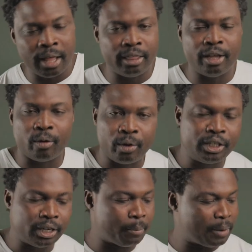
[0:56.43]
The
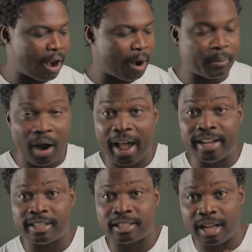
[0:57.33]
original
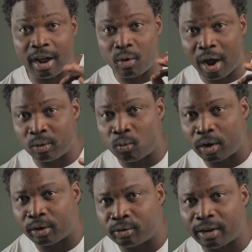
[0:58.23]
price is around
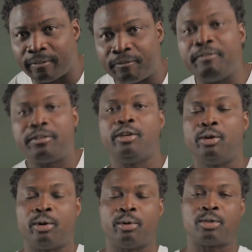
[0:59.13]
150
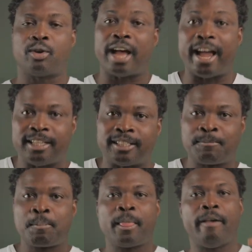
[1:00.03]
euros. So guys,
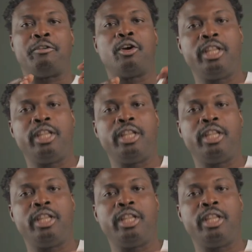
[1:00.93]
if you're